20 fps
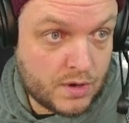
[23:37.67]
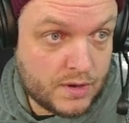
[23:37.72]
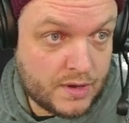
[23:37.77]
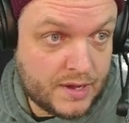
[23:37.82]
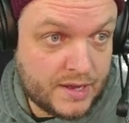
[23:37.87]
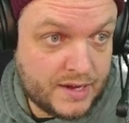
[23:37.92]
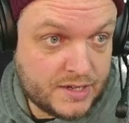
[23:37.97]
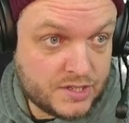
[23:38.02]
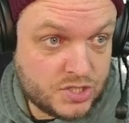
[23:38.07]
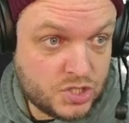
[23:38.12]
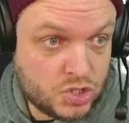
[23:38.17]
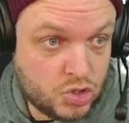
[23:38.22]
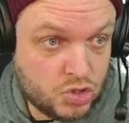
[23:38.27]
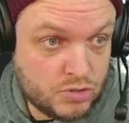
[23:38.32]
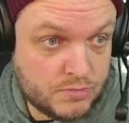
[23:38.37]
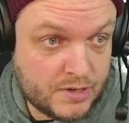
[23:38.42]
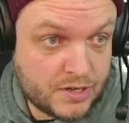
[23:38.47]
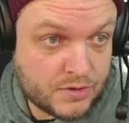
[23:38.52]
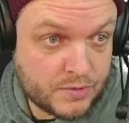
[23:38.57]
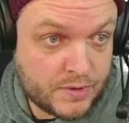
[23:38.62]
an Entomb
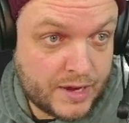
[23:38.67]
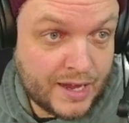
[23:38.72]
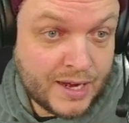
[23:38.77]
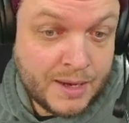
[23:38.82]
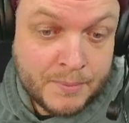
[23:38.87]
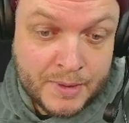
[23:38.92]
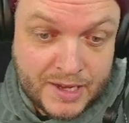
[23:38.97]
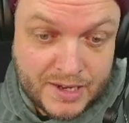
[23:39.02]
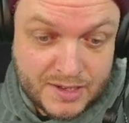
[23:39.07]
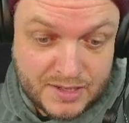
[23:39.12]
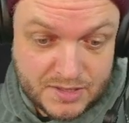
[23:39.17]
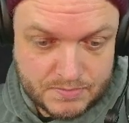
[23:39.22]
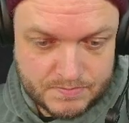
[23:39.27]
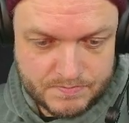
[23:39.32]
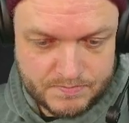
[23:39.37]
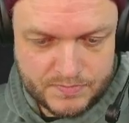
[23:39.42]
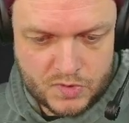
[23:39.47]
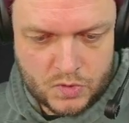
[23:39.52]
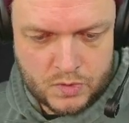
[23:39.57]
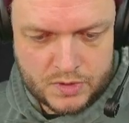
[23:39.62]
and a Reanimate,
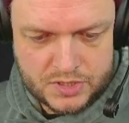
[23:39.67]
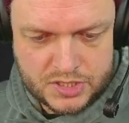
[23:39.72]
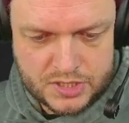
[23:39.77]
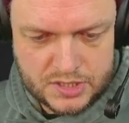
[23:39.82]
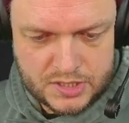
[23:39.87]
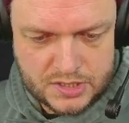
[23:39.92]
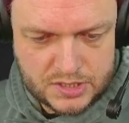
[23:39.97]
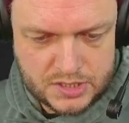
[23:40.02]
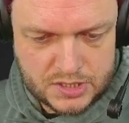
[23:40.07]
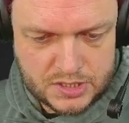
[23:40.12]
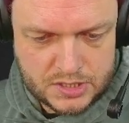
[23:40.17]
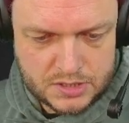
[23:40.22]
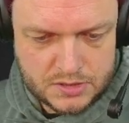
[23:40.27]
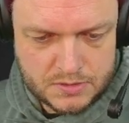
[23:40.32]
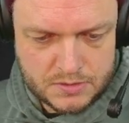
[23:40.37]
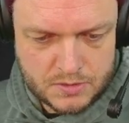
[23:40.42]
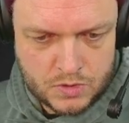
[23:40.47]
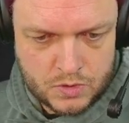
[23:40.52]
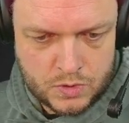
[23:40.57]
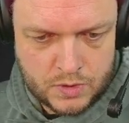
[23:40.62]
which is
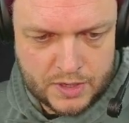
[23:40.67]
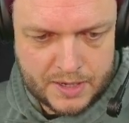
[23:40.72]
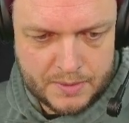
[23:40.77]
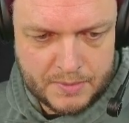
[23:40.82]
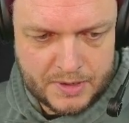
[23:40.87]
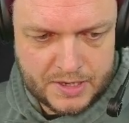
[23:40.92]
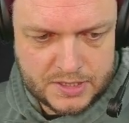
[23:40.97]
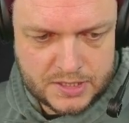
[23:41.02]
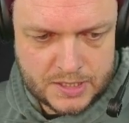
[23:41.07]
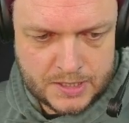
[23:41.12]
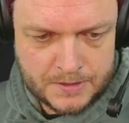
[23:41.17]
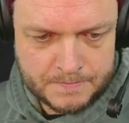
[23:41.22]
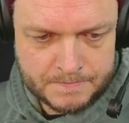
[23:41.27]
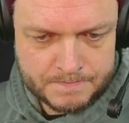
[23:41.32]
quite amazing.